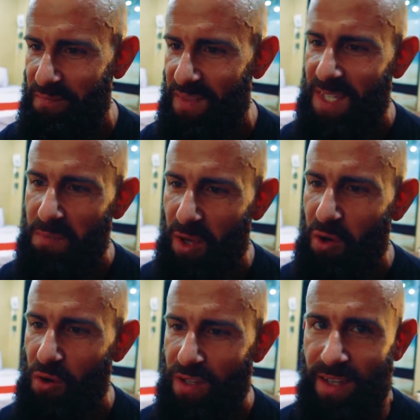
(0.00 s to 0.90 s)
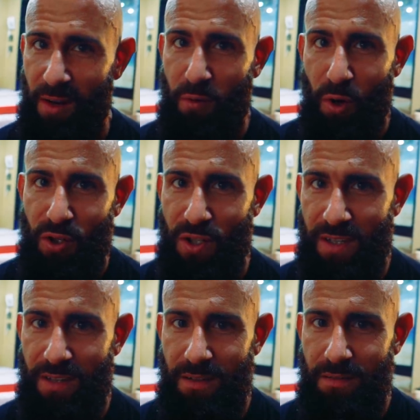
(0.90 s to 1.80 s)
This is my current state of
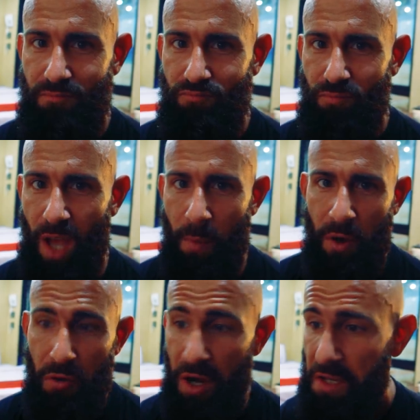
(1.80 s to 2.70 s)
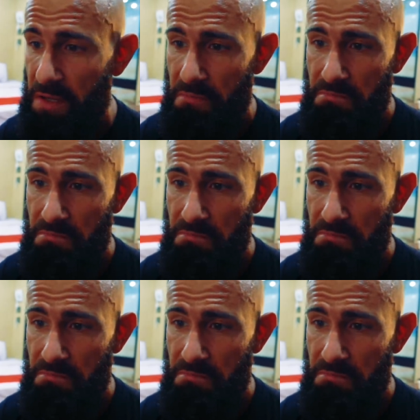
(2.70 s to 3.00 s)
consciousness. Am I right?